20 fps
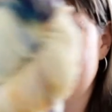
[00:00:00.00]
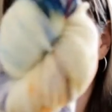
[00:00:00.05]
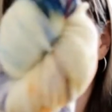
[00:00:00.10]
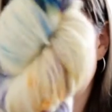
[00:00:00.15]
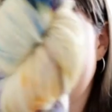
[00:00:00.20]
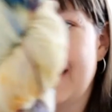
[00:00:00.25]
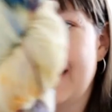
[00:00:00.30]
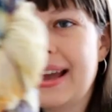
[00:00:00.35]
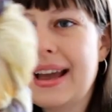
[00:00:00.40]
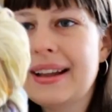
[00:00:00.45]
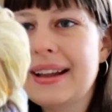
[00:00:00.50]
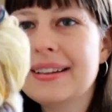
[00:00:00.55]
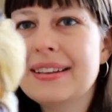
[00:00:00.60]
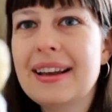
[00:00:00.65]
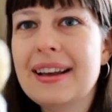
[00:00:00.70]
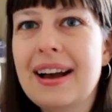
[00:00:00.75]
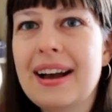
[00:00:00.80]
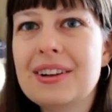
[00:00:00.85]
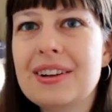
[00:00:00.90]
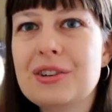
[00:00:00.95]

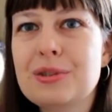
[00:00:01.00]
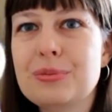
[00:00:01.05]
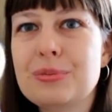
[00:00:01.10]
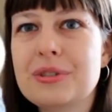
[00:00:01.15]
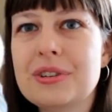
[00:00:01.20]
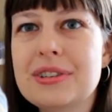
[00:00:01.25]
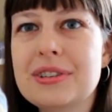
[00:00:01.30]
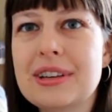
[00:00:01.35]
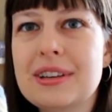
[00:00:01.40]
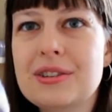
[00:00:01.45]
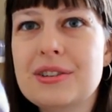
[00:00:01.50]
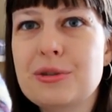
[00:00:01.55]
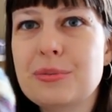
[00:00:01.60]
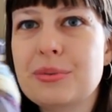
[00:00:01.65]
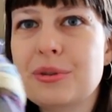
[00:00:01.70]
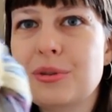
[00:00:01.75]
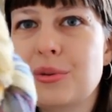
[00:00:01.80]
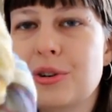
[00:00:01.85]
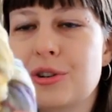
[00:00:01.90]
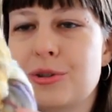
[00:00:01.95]
again 100%
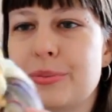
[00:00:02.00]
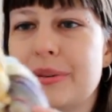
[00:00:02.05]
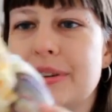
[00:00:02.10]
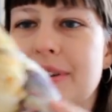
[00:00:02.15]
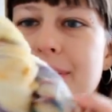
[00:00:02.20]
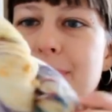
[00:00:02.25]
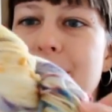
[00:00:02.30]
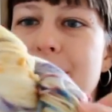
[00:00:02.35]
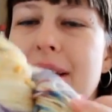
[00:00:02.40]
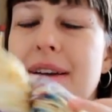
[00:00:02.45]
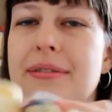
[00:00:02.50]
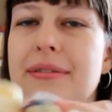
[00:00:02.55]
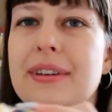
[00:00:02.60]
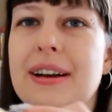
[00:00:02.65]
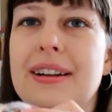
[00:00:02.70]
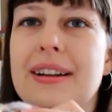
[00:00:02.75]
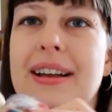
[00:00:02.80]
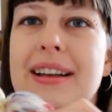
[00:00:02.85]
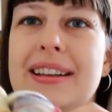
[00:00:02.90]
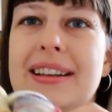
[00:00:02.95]
superwash
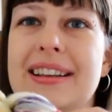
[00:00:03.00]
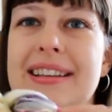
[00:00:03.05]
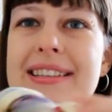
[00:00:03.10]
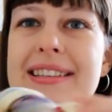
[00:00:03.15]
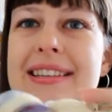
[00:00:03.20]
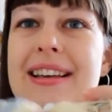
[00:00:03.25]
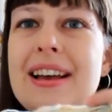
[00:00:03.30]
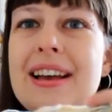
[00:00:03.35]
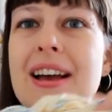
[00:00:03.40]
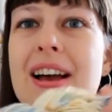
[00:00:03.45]
BFL, and it's